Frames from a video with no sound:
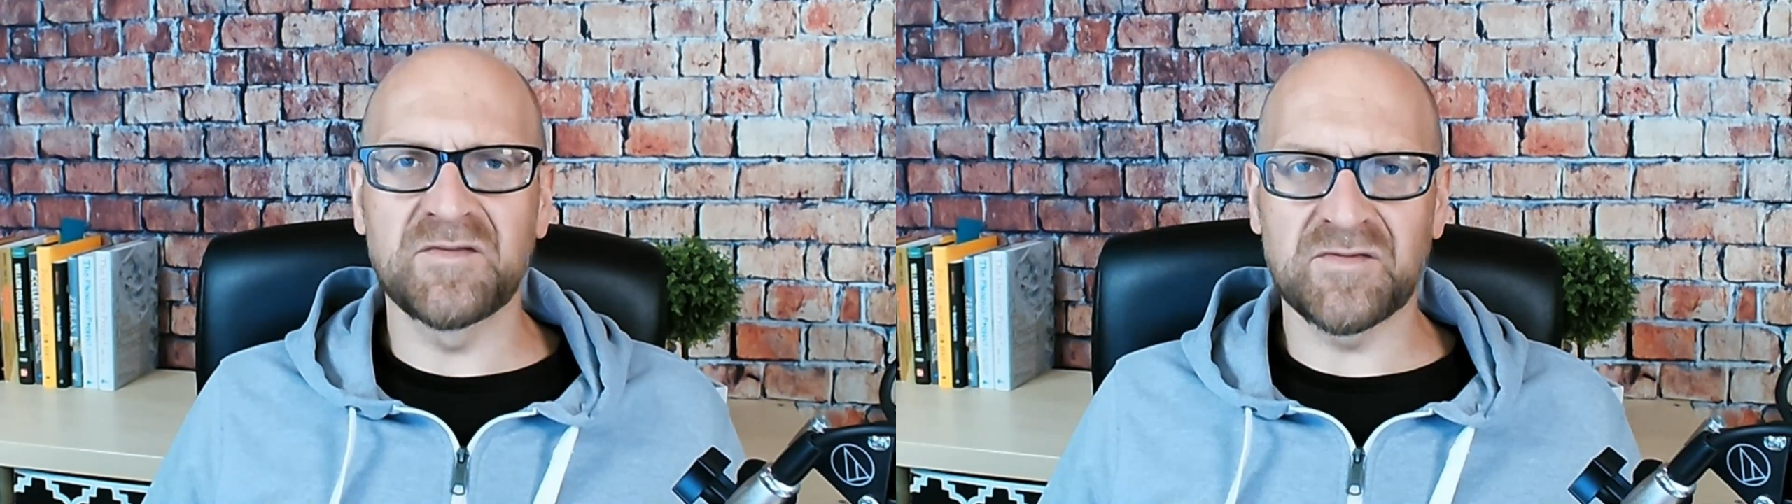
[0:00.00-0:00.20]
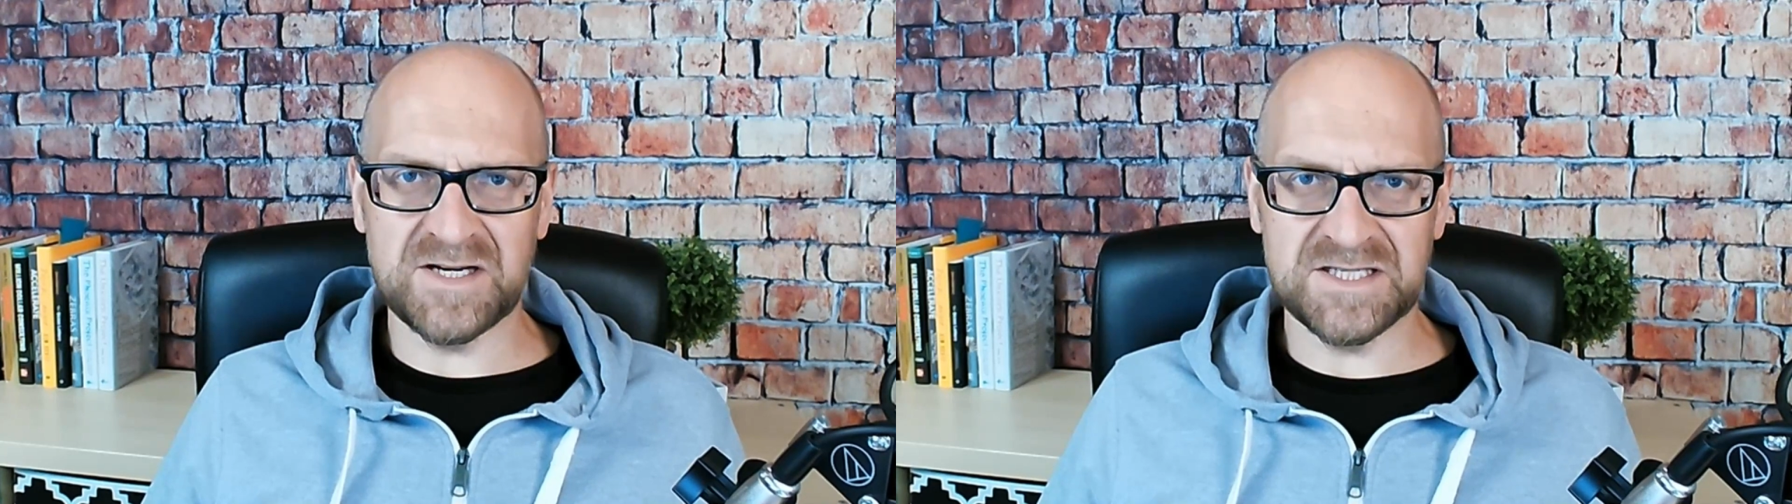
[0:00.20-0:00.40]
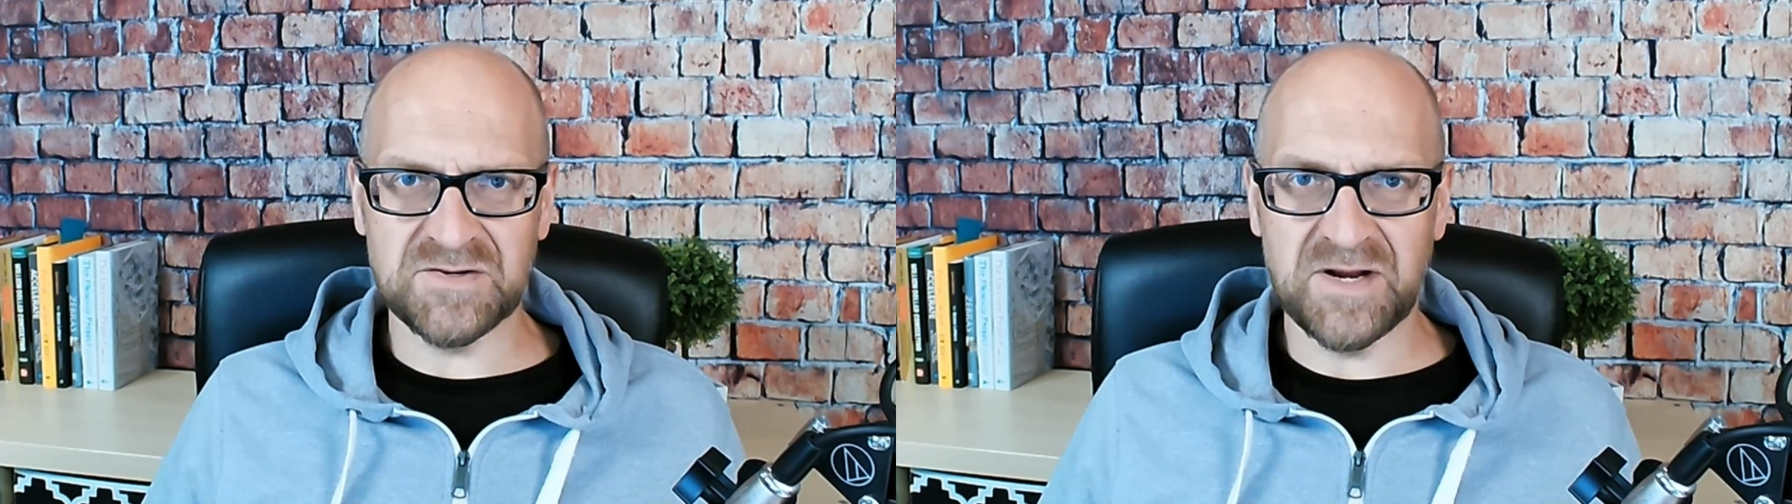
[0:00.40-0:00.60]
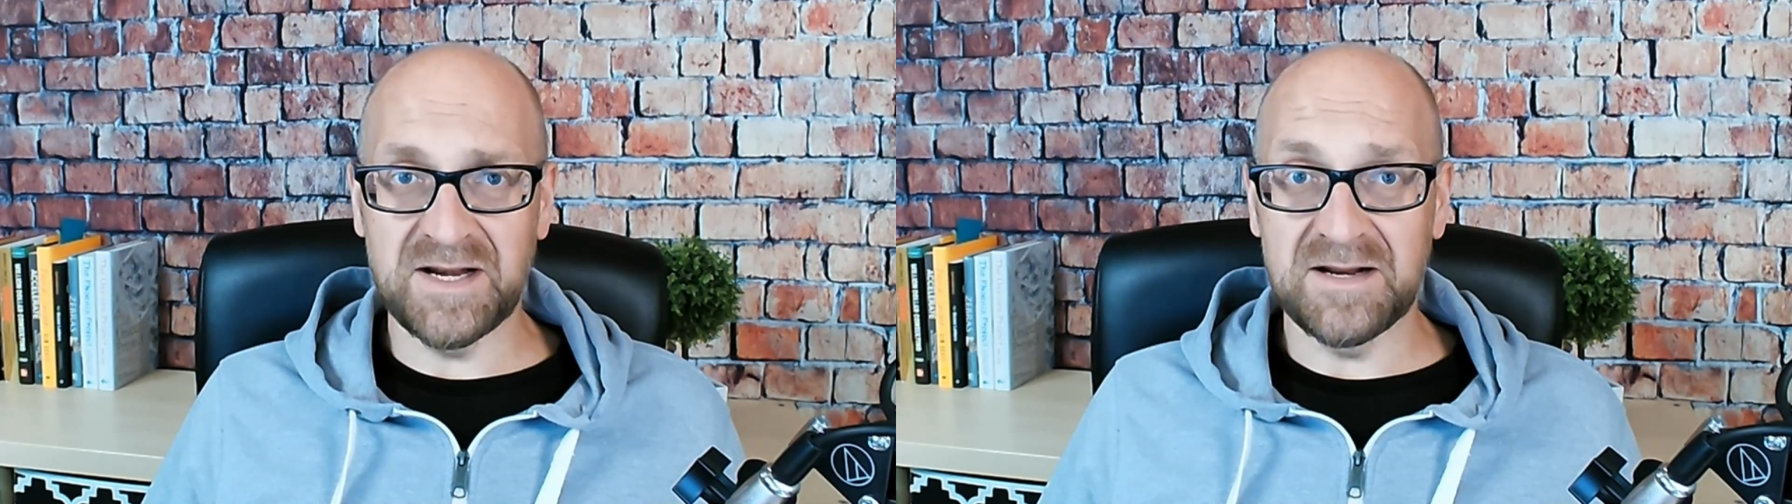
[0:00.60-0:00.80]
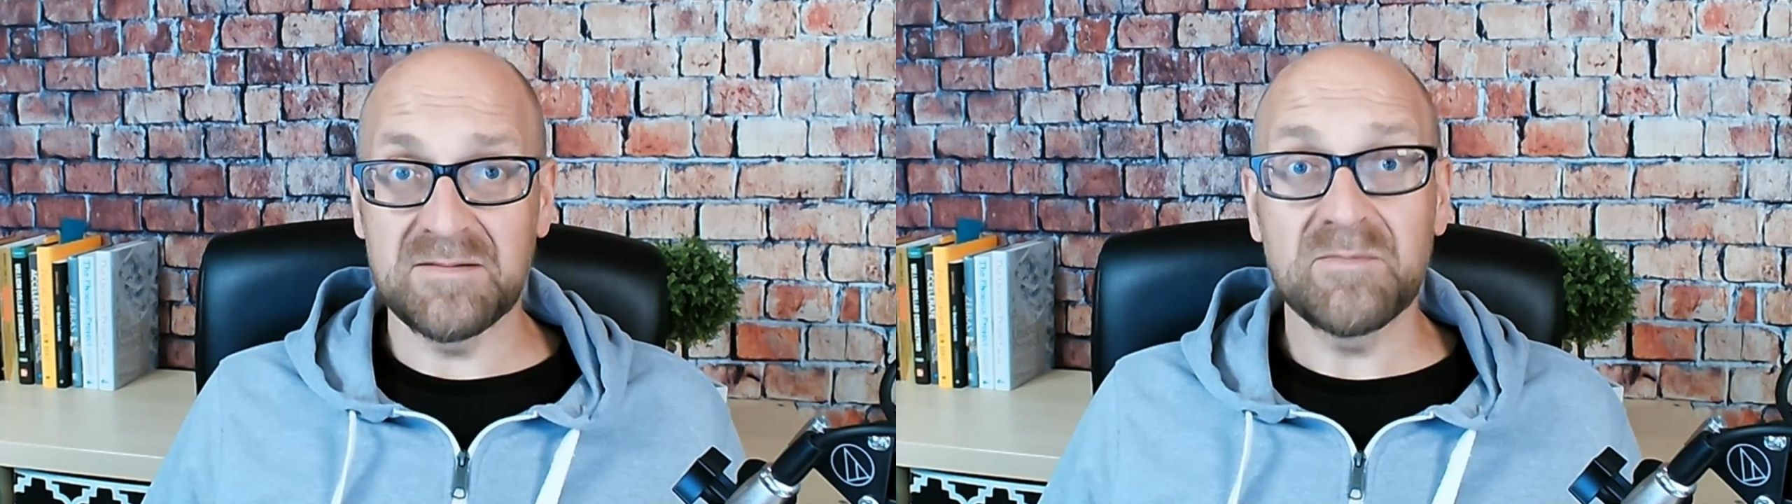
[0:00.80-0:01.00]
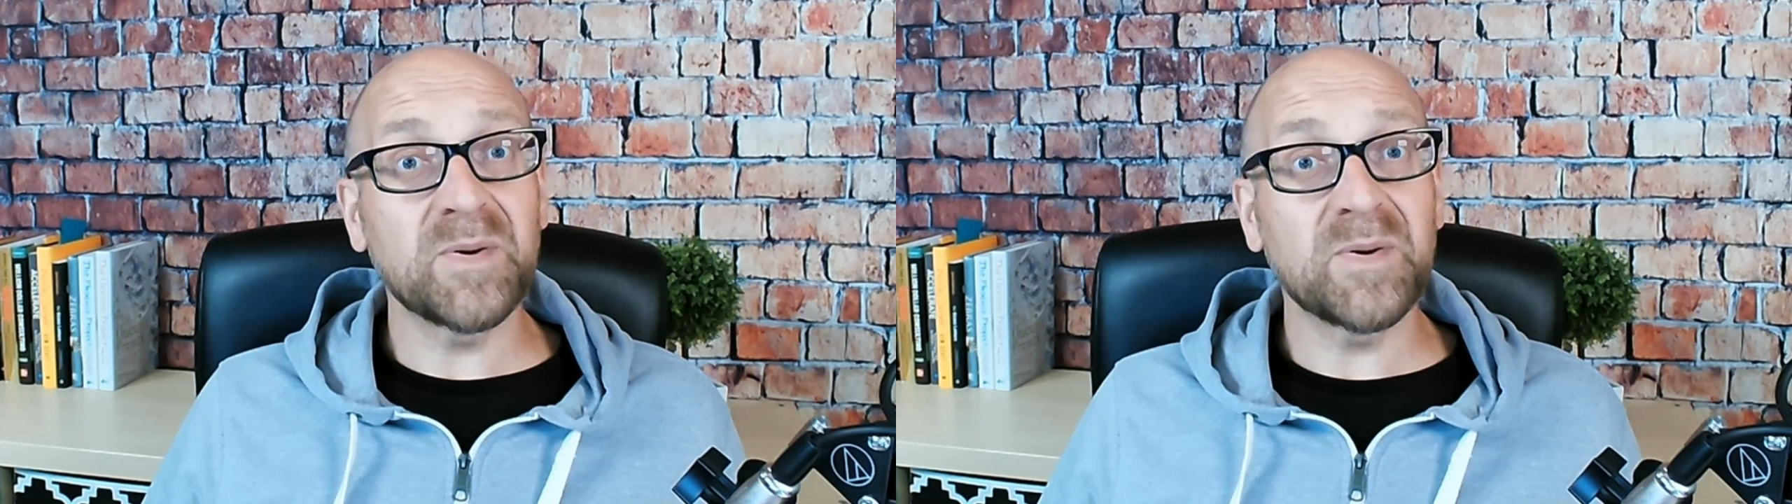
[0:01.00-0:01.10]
frustrating,